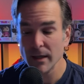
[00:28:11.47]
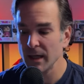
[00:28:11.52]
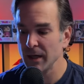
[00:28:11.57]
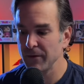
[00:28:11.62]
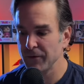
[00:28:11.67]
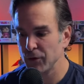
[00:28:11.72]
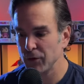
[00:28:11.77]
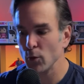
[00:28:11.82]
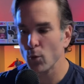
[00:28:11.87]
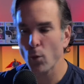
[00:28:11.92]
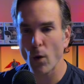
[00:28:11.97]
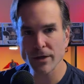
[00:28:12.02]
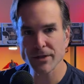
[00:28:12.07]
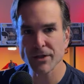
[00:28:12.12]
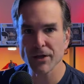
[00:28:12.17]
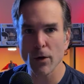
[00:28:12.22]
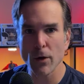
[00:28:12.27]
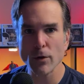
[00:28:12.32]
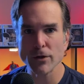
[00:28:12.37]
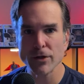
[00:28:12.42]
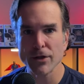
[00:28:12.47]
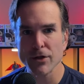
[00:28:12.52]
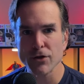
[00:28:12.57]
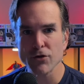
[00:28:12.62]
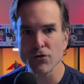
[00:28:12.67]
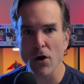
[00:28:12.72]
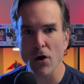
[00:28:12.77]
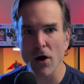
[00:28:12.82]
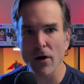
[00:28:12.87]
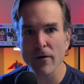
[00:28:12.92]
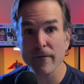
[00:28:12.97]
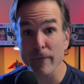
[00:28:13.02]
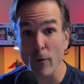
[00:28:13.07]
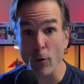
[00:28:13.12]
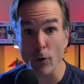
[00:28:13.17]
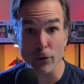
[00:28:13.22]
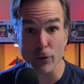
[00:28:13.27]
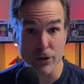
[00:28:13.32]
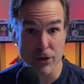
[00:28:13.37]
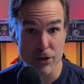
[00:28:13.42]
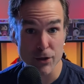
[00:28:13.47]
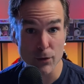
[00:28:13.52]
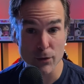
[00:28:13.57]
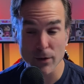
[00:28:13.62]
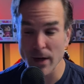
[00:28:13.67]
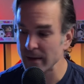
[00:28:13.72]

if you want to go into the draw for the suit.